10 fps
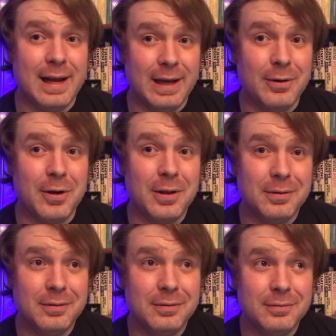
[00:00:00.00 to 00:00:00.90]
at
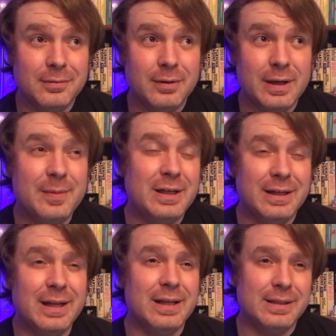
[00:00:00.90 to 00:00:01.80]
all. I mean,
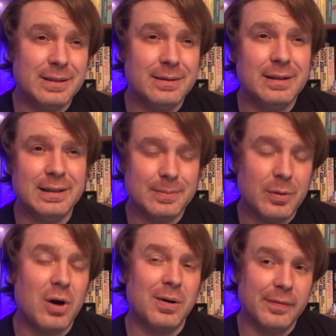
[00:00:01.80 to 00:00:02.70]
it is, that's
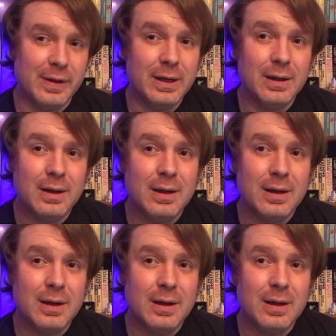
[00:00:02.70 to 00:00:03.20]
part of it.